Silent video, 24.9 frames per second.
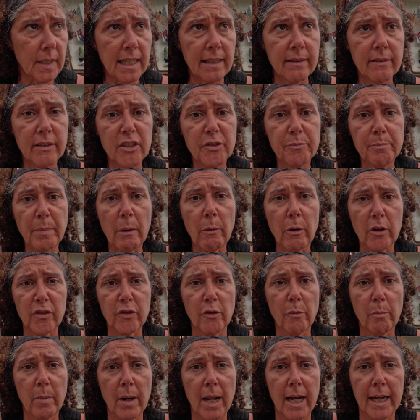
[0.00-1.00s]
this power
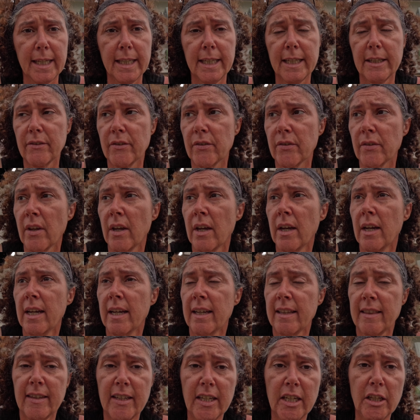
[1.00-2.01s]
supply needs
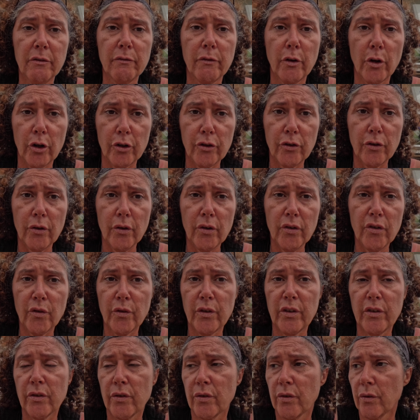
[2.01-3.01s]
the inverter, so
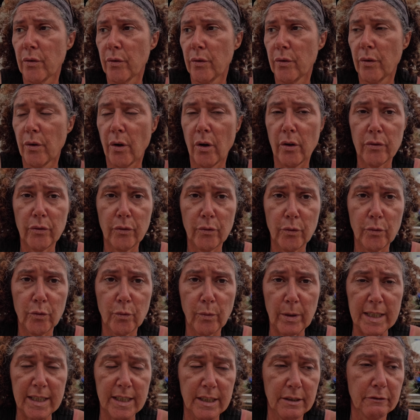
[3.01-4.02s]
it's on
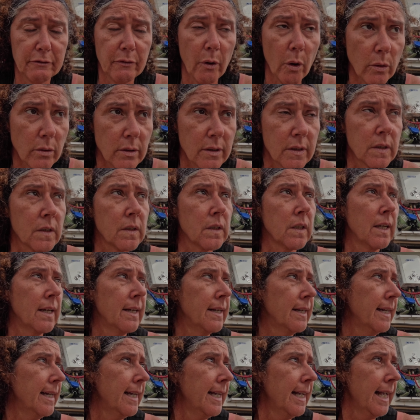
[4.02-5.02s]
220 volts,
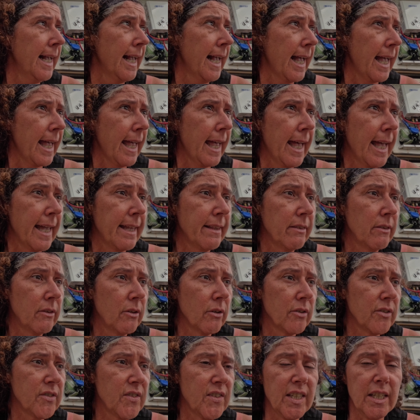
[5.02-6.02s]
and
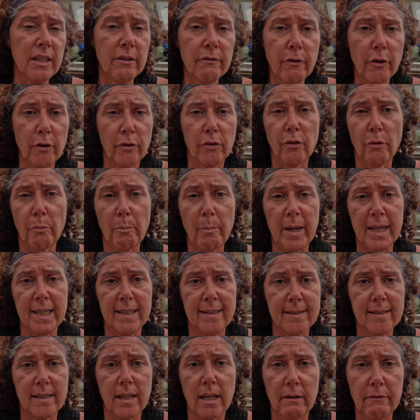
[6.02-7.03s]
the inverter by
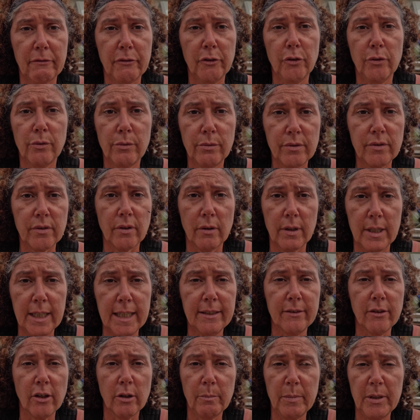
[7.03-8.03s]
itself uses a
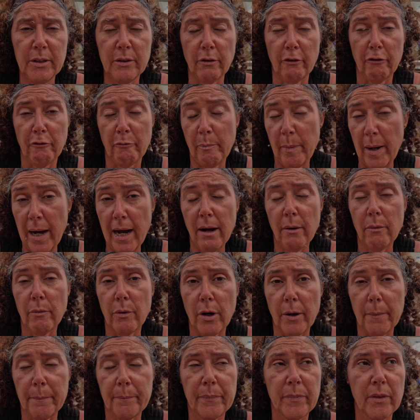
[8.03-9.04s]
little bit of
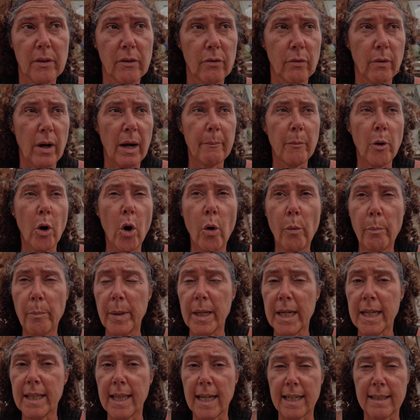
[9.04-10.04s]
power. So I'm
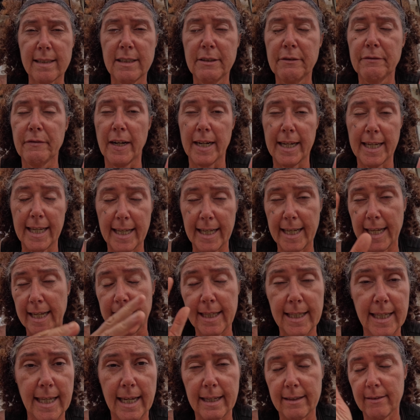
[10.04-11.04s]
hoping that if I
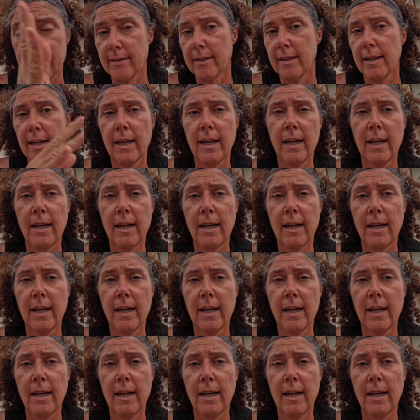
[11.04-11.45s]
can get